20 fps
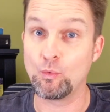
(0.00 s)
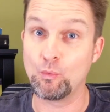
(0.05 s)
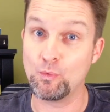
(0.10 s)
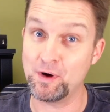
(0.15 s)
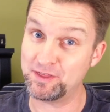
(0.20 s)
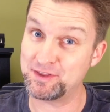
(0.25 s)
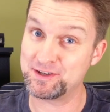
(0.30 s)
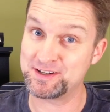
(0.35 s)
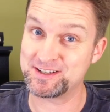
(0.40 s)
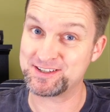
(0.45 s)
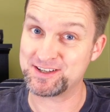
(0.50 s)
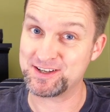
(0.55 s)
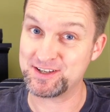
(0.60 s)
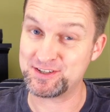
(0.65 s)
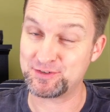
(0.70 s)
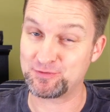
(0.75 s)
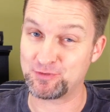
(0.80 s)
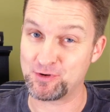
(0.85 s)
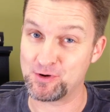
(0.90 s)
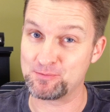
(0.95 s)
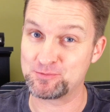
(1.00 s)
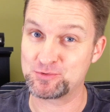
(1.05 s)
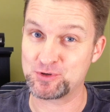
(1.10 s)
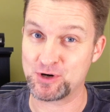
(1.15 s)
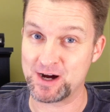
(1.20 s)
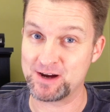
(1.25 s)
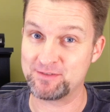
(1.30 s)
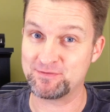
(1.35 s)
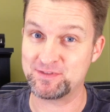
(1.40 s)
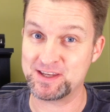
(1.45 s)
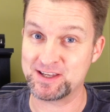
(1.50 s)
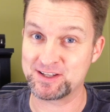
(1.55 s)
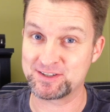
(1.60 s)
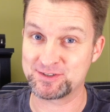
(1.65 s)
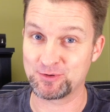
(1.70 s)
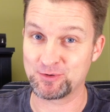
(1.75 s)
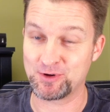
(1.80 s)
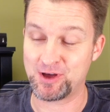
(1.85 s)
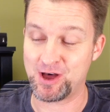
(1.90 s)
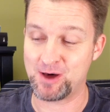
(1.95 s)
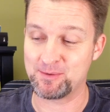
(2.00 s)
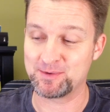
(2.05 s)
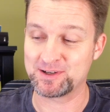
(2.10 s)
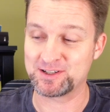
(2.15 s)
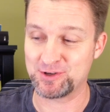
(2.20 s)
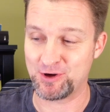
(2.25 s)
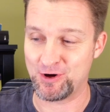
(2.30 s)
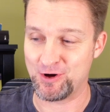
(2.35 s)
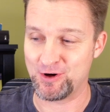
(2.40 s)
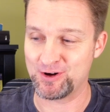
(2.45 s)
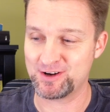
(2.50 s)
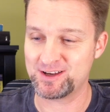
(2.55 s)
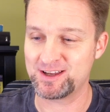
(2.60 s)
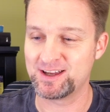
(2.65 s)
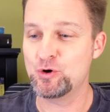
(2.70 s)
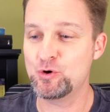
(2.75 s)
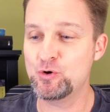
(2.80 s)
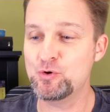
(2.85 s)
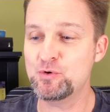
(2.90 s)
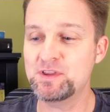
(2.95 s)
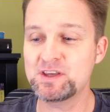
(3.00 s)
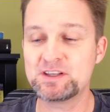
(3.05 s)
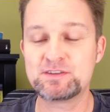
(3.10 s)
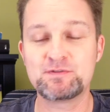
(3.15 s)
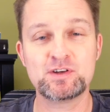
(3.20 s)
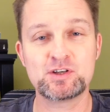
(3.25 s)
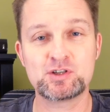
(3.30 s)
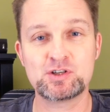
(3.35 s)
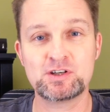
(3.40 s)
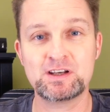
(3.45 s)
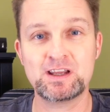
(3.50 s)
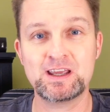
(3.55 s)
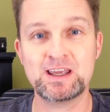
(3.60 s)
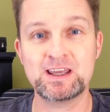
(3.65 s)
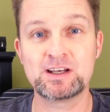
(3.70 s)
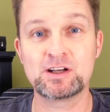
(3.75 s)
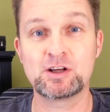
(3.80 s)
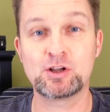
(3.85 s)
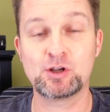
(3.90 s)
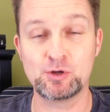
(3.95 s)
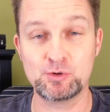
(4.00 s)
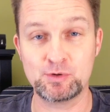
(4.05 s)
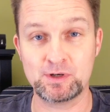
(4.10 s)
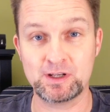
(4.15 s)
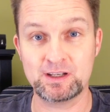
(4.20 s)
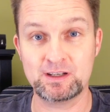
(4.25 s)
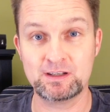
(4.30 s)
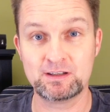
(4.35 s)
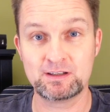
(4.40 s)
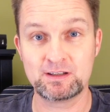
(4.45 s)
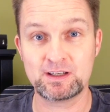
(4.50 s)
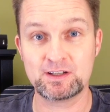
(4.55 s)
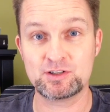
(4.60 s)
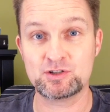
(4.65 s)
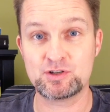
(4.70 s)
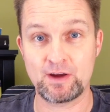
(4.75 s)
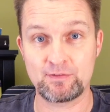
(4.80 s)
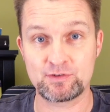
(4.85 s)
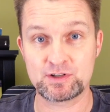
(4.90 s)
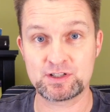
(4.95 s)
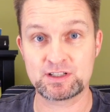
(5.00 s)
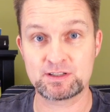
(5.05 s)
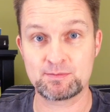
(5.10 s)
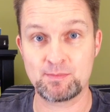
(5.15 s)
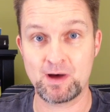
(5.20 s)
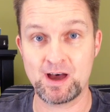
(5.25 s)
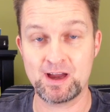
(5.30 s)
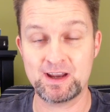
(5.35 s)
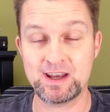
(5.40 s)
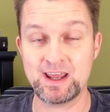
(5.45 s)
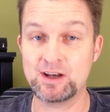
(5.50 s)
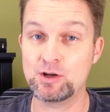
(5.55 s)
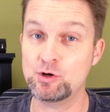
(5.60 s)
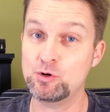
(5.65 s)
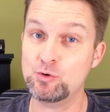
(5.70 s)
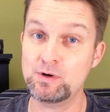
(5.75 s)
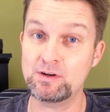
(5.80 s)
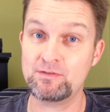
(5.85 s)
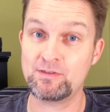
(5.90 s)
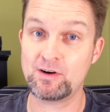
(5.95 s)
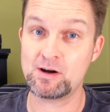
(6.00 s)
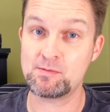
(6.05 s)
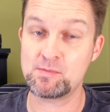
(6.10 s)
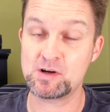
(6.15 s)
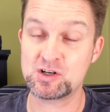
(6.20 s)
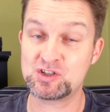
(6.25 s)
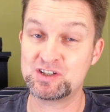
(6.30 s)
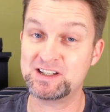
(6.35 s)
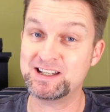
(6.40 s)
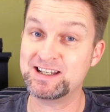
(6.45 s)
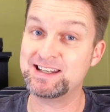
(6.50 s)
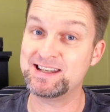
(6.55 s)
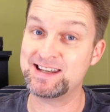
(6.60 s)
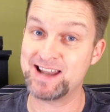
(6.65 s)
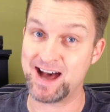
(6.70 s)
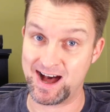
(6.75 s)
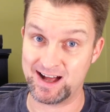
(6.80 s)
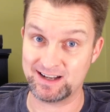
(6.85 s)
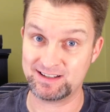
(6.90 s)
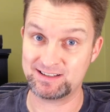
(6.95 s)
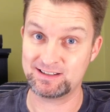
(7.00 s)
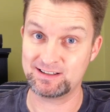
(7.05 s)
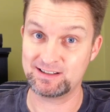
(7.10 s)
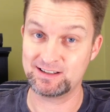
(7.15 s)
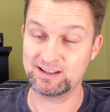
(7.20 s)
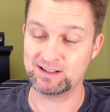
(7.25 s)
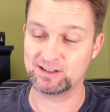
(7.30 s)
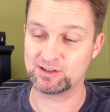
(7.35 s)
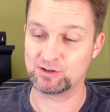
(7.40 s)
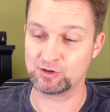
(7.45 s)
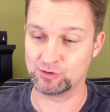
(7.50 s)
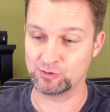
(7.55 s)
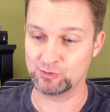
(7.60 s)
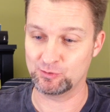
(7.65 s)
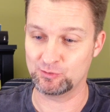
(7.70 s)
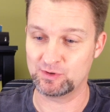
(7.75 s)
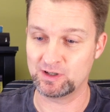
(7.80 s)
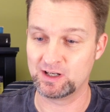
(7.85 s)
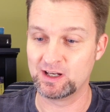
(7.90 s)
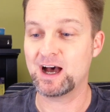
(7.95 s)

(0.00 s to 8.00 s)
with an assist from Triumph the Insult Comic Dog, who this vision included in Jefferson's mind and who it very much did not include.